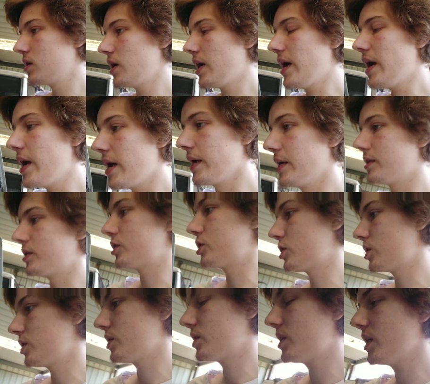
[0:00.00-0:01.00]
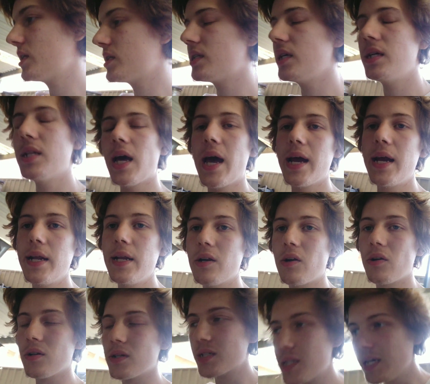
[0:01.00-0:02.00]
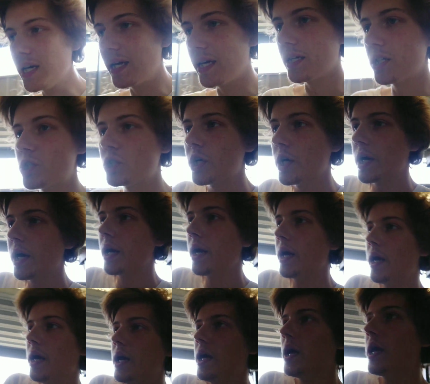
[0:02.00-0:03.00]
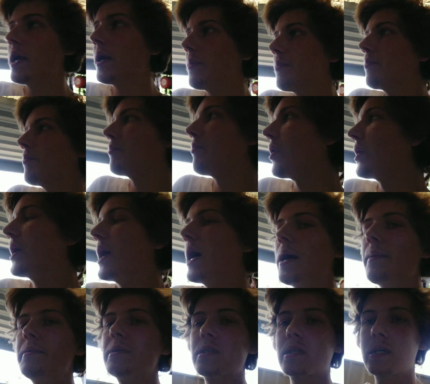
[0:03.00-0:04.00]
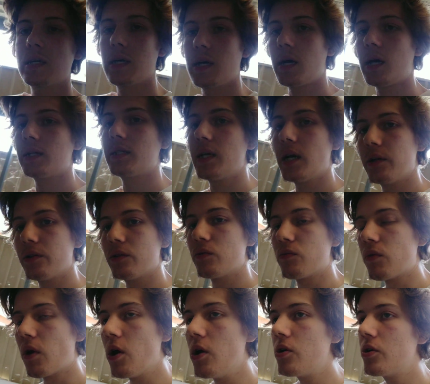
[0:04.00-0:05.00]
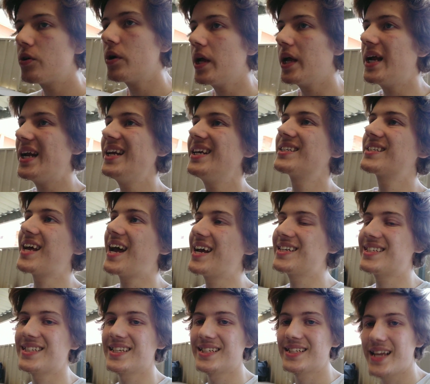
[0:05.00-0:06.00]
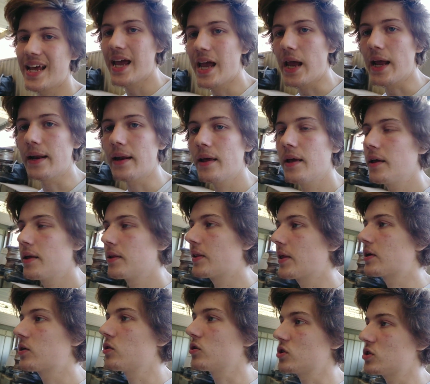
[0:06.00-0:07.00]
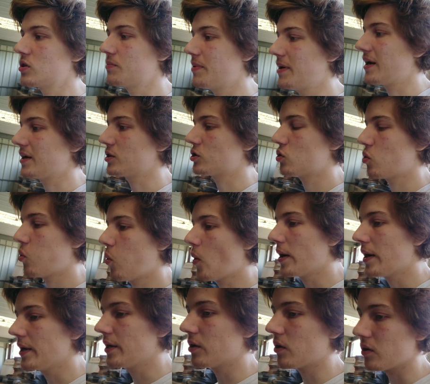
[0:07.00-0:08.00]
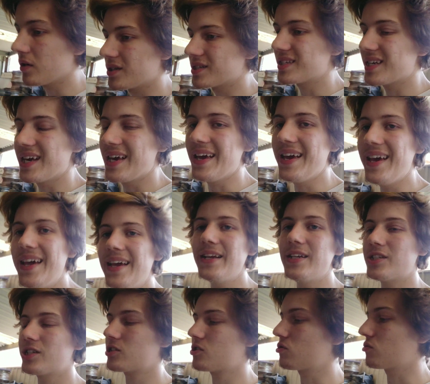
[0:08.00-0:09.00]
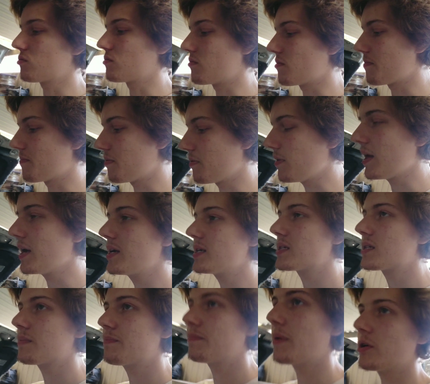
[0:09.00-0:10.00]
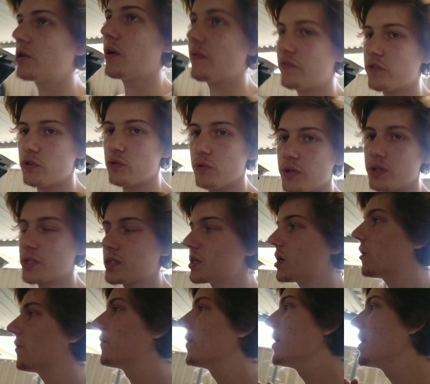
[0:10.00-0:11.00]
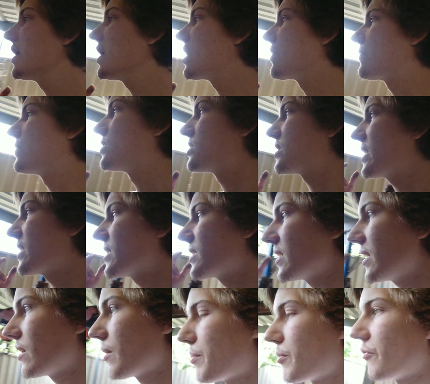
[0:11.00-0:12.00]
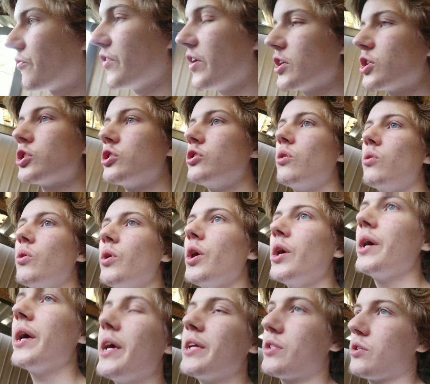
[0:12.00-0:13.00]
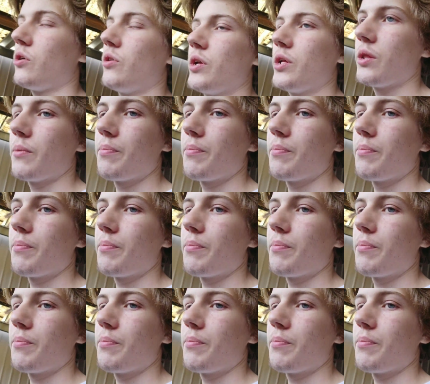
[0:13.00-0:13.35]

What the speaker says: each, $60 to $80 each. In my neighbour's car down the road, it is a sedan. They cost about $20 each to replace, but you have to do it yourself. If you take it down a professional, it's only the